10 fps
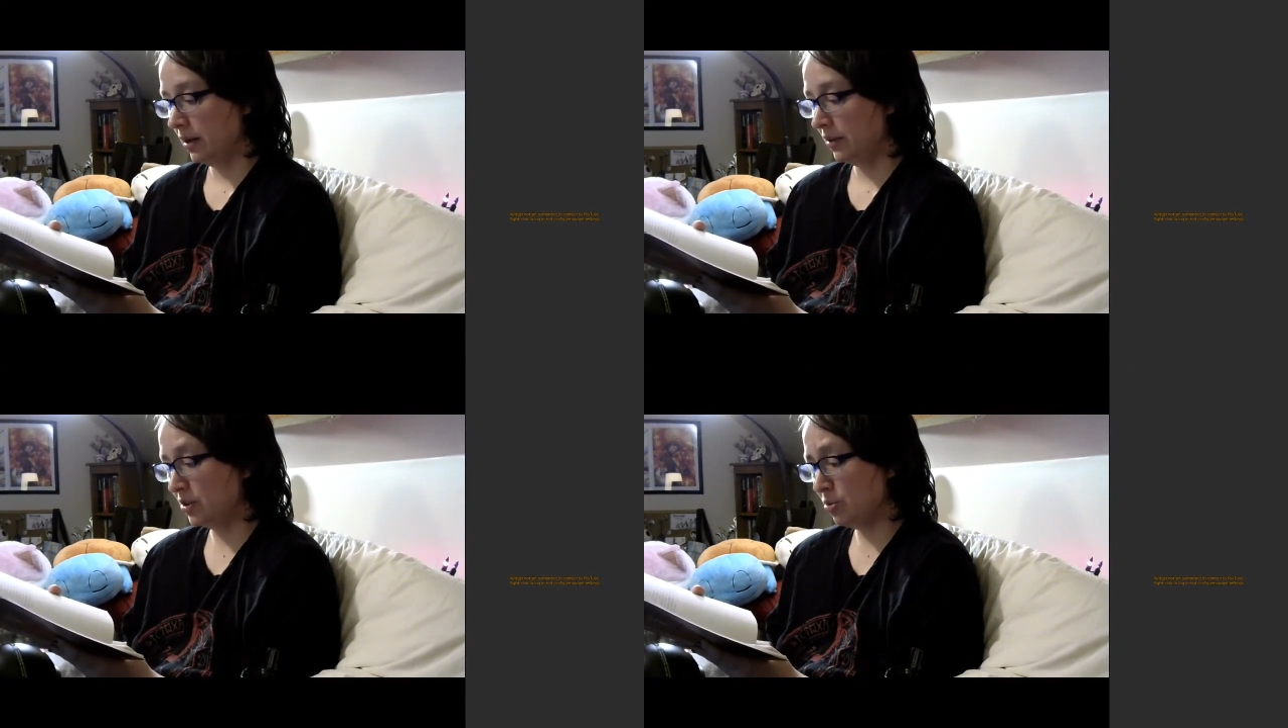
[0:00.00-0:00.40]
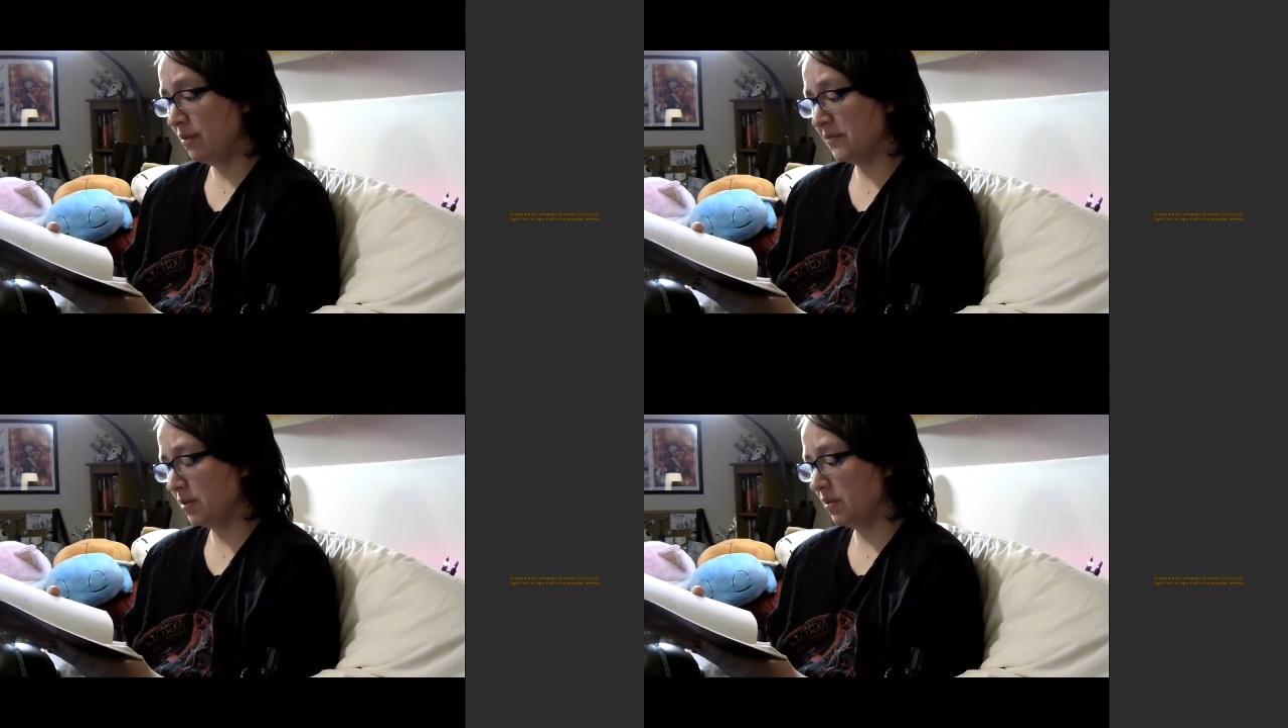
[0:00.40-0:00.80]
The two
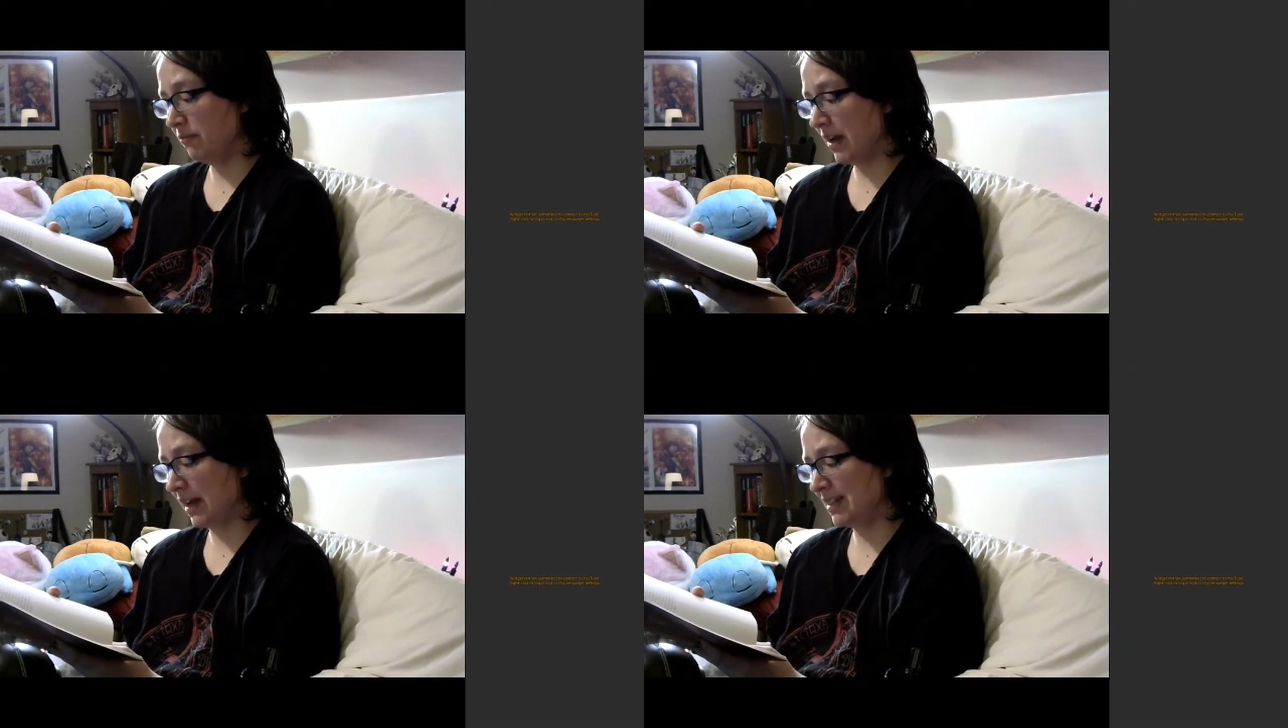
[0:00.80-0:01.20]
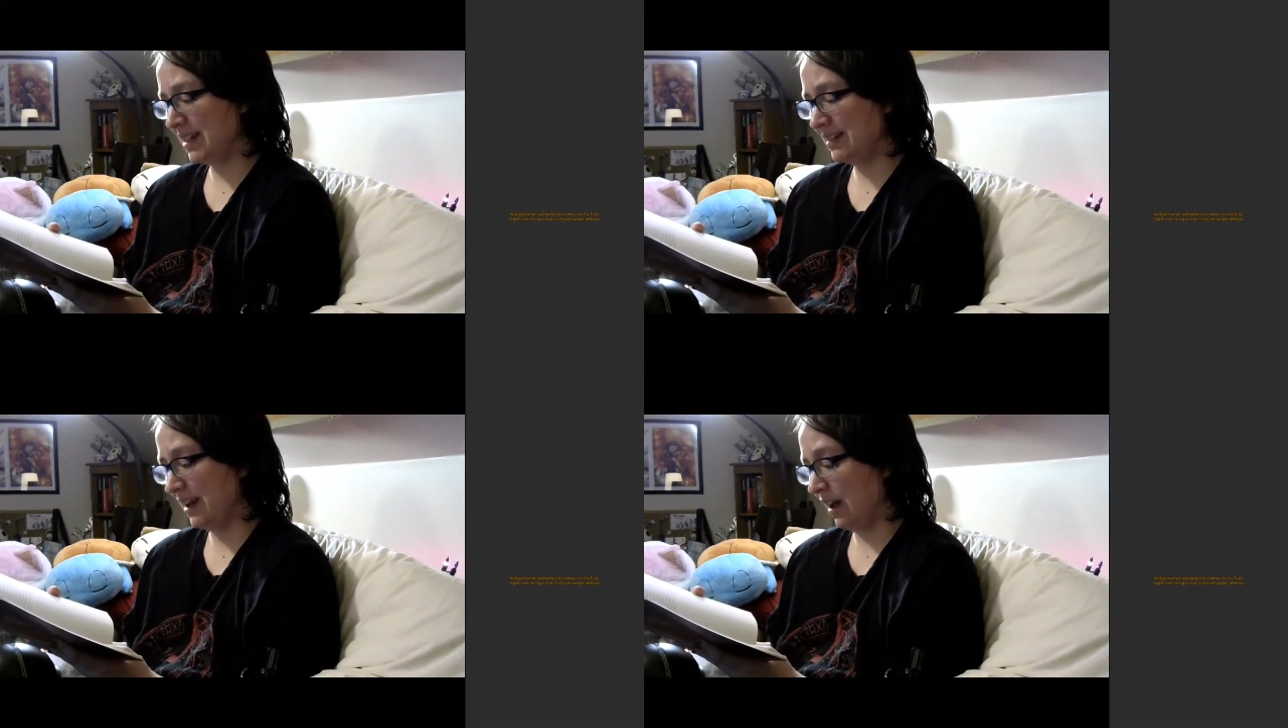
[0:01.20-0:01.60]
of them, in fact,
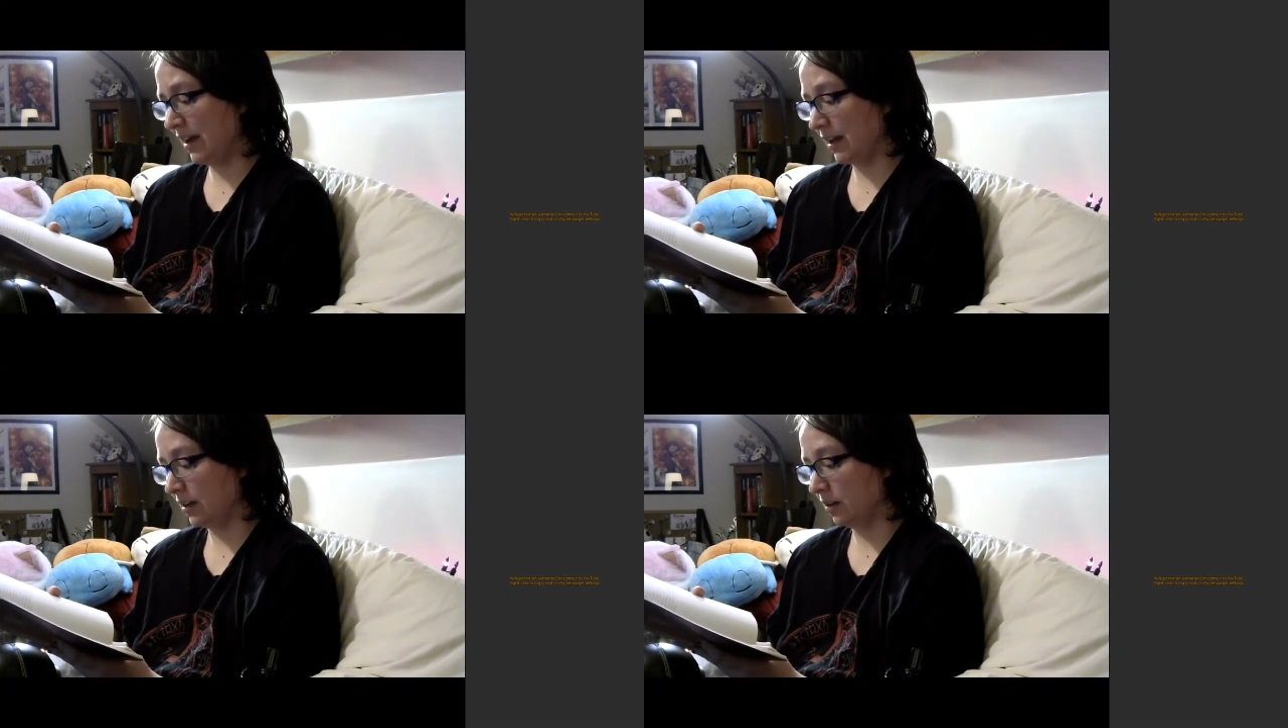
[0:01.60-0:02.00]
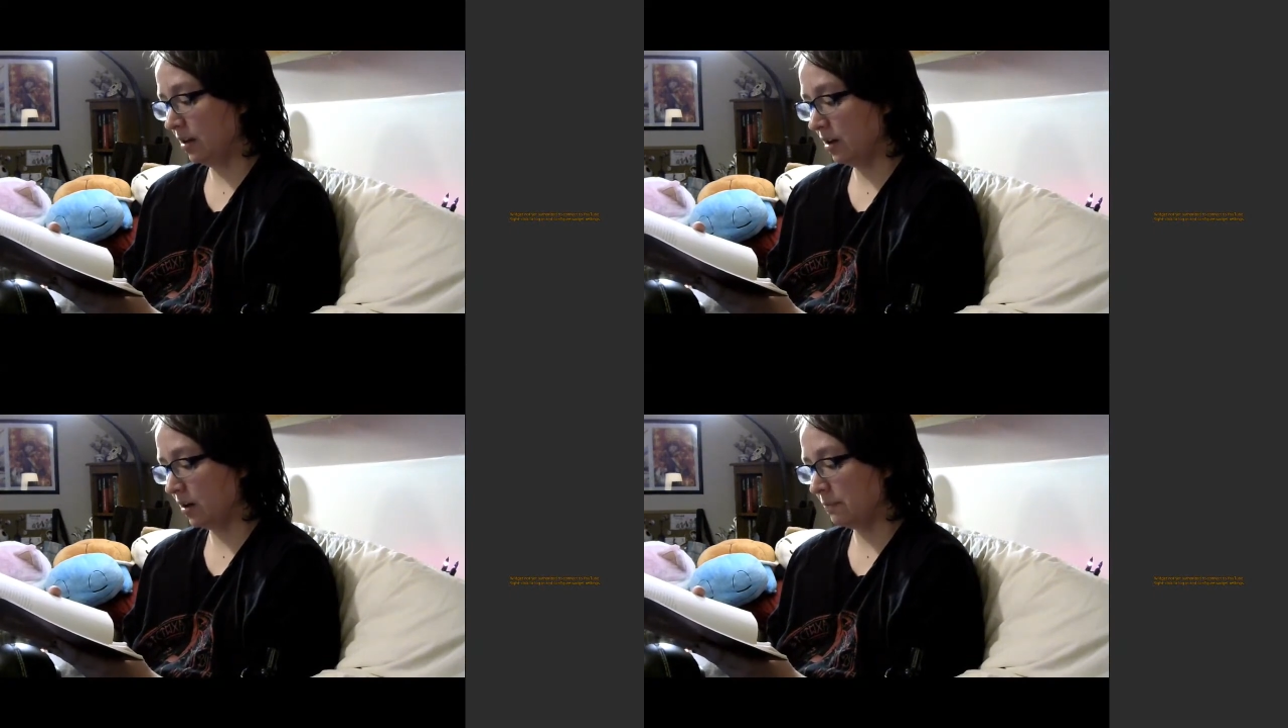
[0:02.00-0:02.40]
did not get
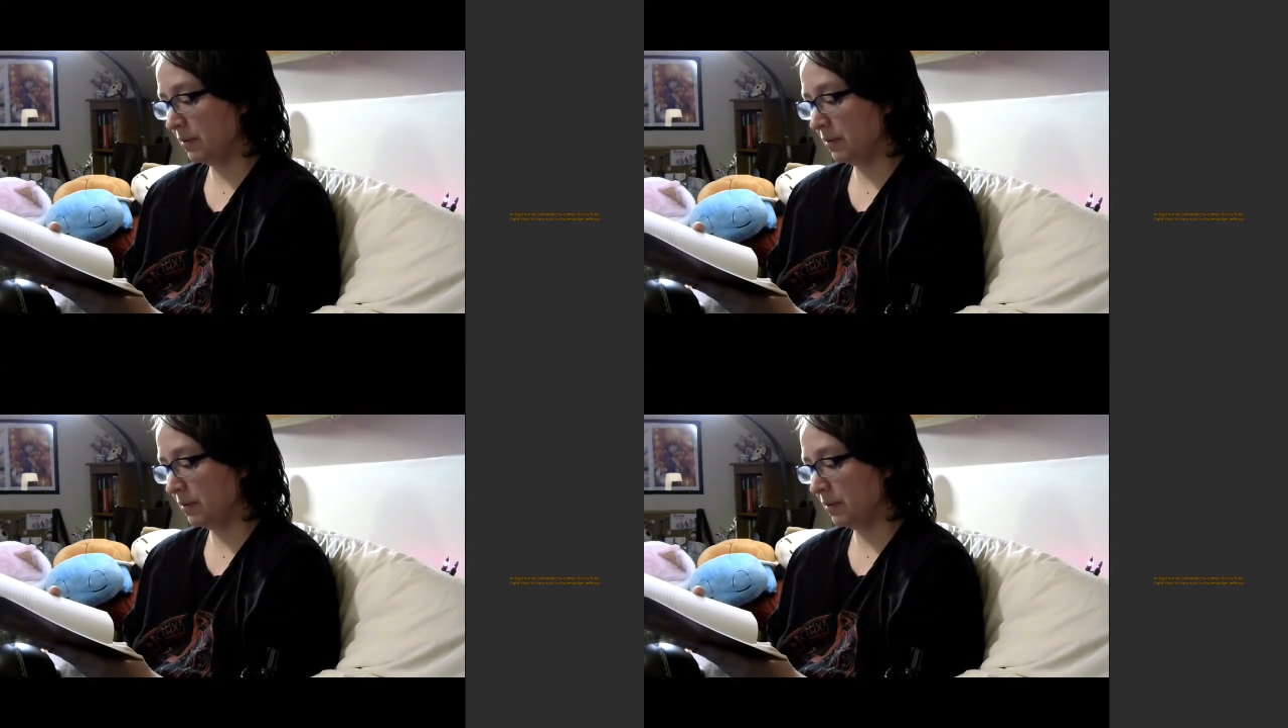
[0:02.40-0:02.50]
along,